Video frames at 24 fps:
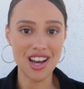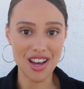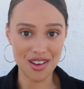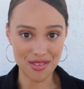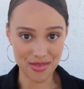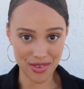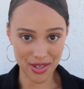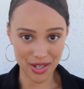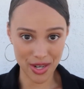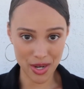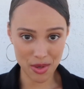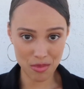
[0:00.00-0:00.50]

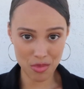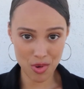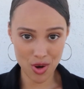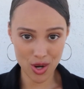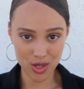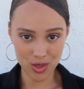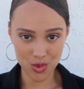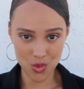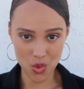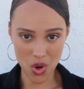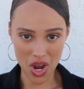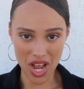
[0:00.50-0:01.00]
very
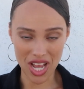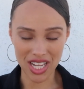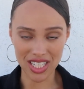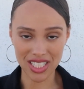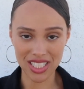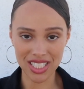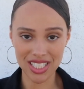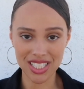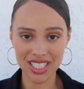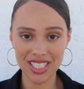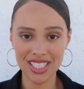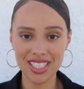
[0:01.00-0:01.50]
important
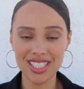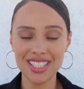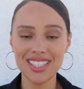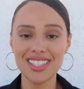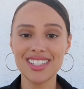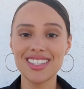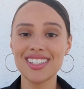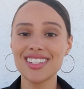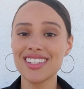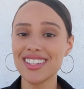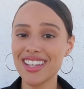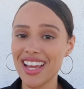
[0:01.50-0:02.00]
one,
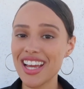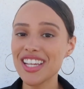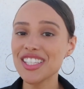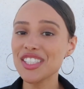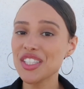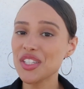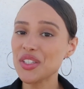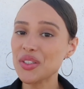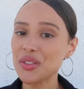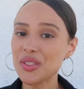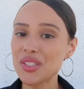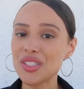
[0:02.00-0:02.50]
get
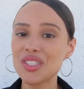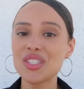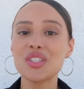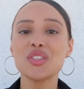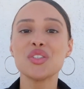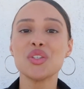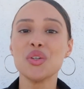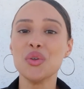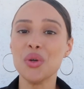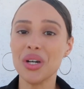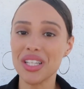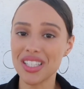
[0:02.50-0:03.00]
used
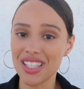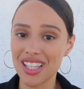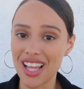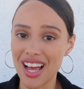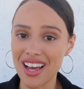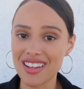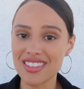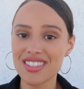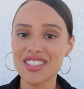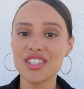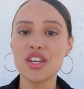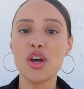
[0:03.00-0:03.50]
to a
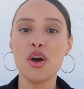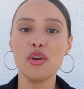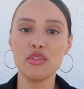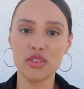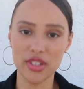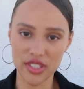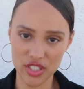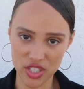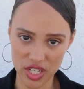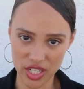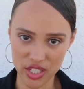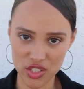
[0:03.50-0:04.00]
lot of
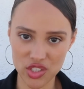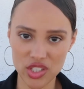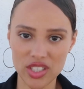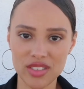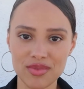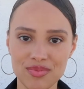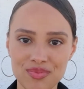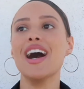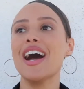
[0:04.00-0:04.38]
rejection.